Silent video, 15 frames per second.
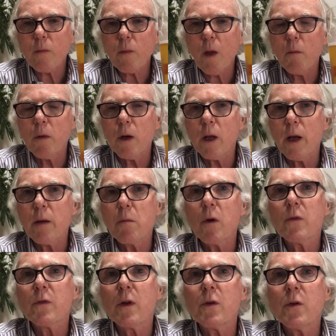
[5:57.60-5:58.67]
but like
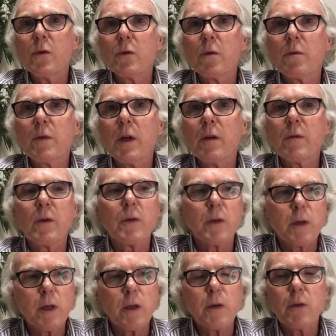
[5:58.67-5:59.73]
most unusual flavors,
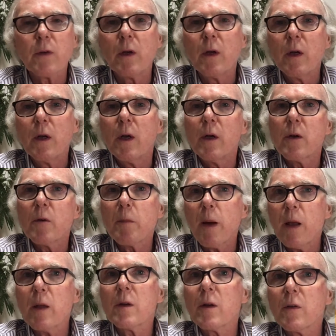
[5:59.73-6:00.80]
your
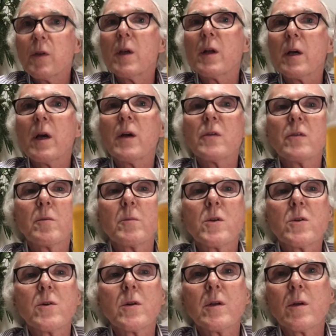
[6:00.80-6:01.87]
palate does get accustomed
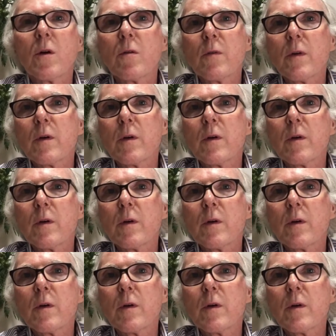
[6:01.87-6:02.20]
to it over